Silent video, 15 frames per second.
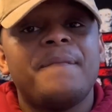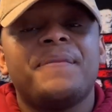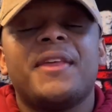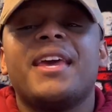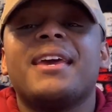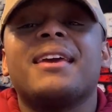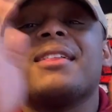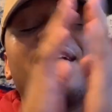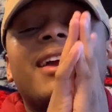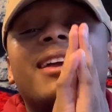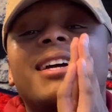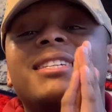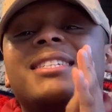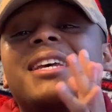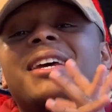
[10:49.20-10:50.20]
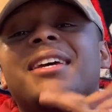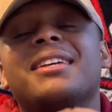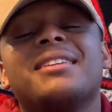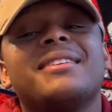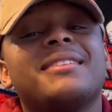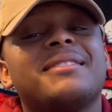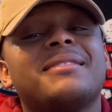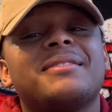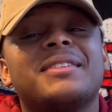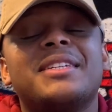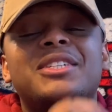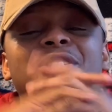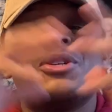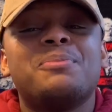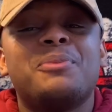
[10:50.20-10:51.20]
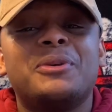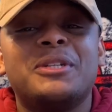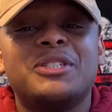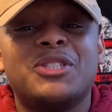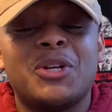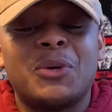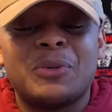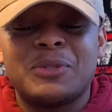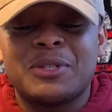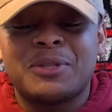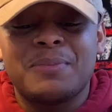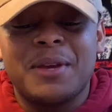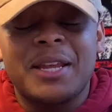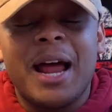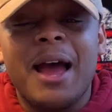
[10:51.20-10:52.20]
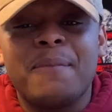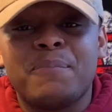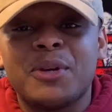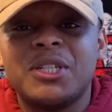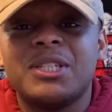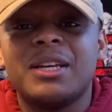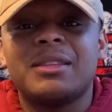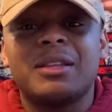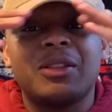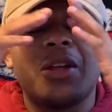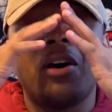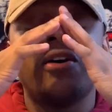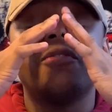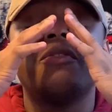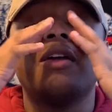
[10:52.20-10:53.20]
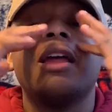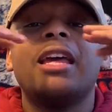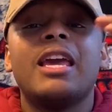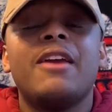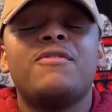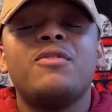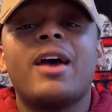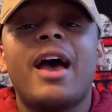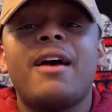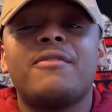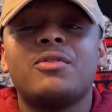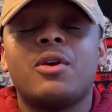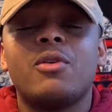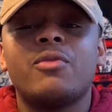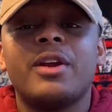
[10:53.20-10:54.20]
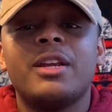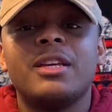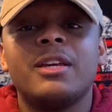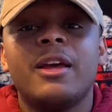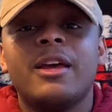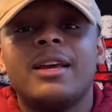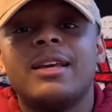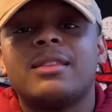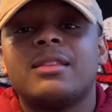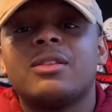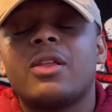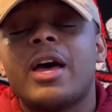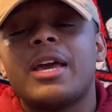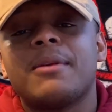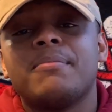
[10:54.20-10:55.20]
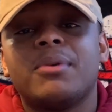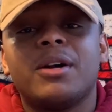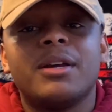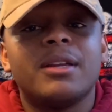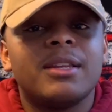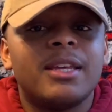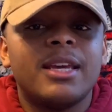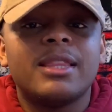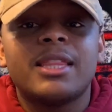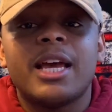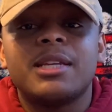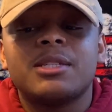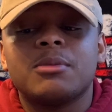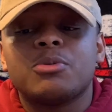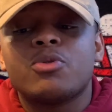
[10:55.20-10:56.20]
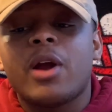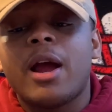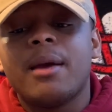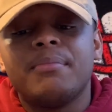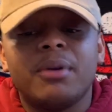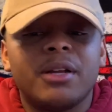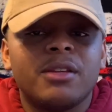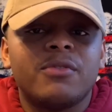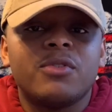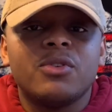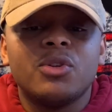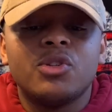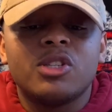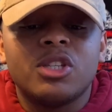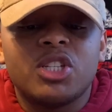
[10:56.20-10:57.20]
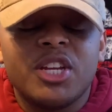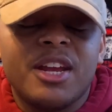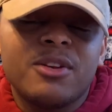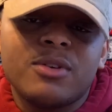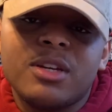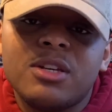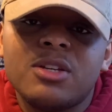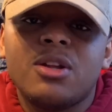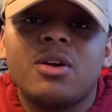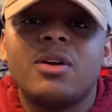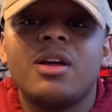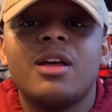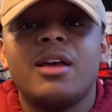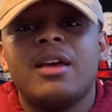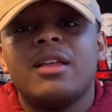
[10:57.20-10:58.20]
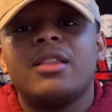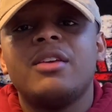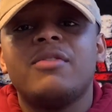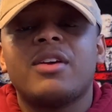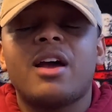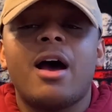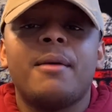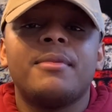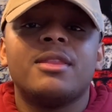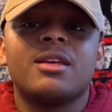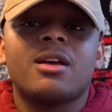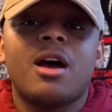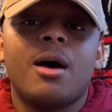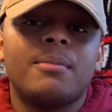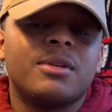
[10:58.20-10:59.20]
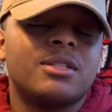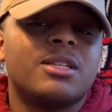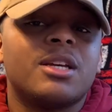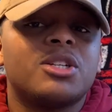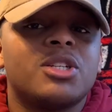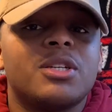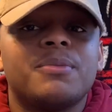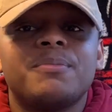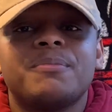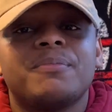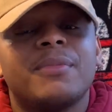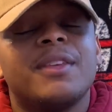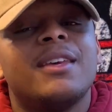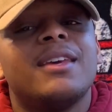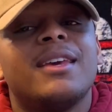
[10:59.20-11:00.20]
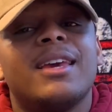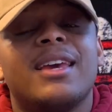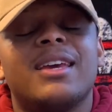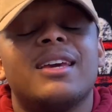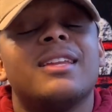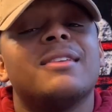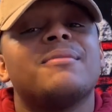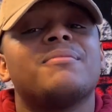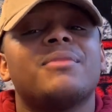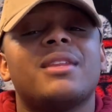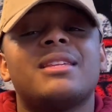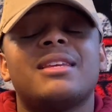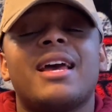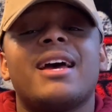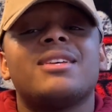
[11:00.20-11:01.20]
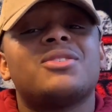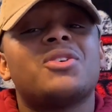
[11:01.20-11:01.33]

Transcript: hey, like I said, it's your boy Joneses, man. I appreciate the love. If you haven't already, hit the like button, hit that subscribe button if you're new to the channel, and you know, leave a comment in the comment section. And as